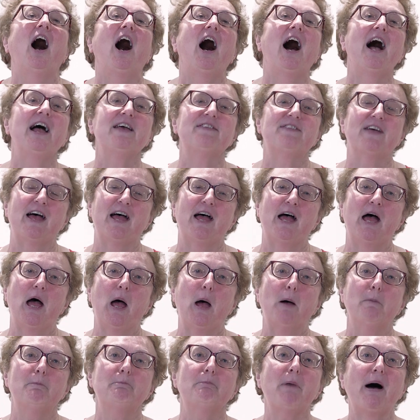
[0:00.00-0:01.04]
Hi there,
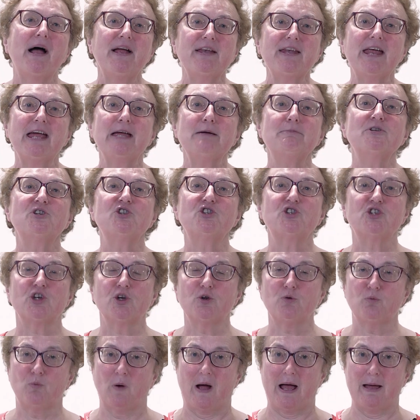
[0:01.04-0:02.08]
my name is
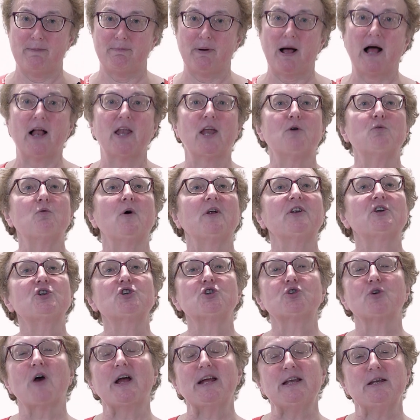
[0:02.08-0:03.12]
Jill Webb and I run a
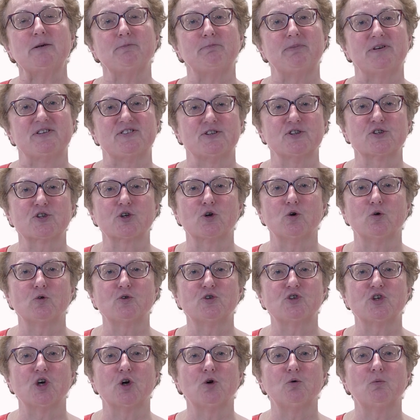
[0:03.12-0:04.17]
training business called
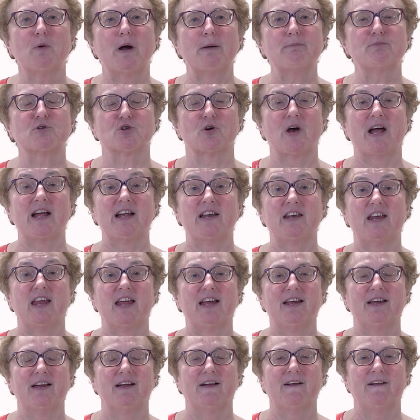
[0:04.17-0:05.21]
Jill Webb
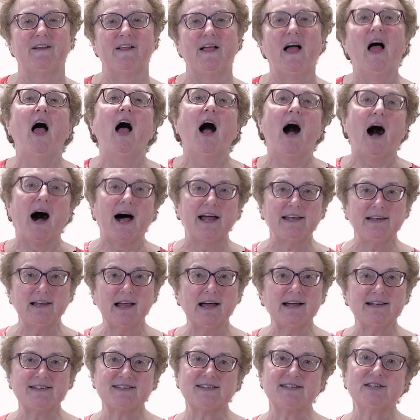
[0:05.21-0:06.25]
Training. I'd
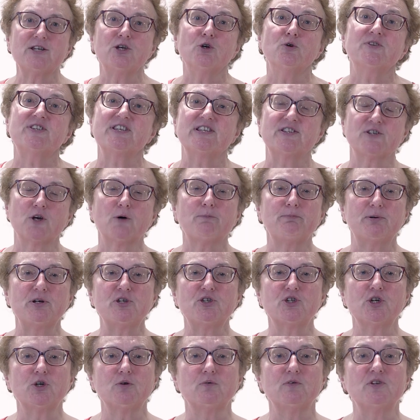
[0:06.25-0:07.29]
like to use this
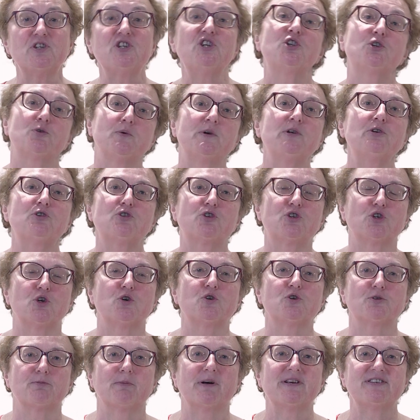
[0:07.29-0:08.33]
opportunity to
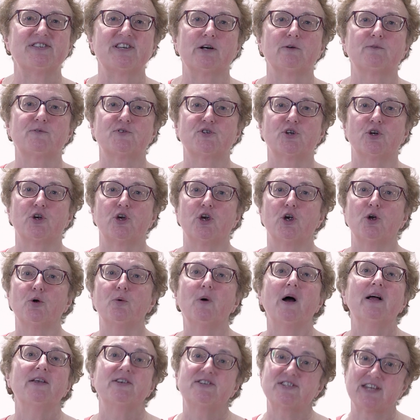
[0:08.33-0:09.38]
introduce myself to you
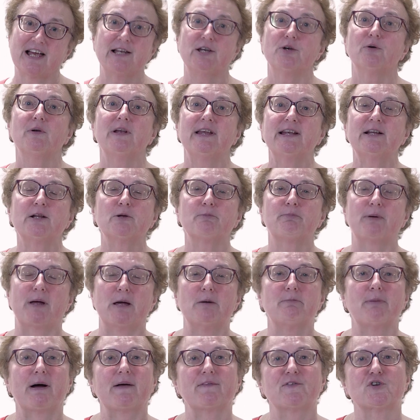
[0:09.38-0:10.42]
and tell you a little bit
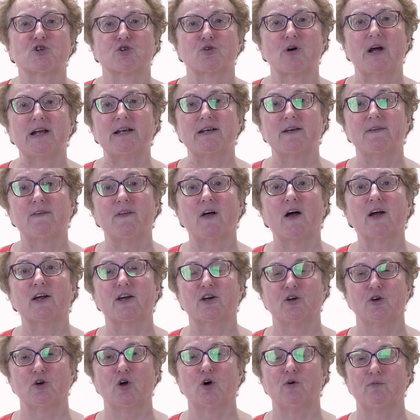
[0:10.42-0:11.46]
about the training that I
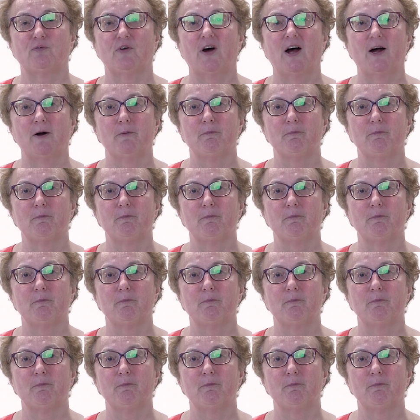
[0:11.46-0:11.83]
can offer.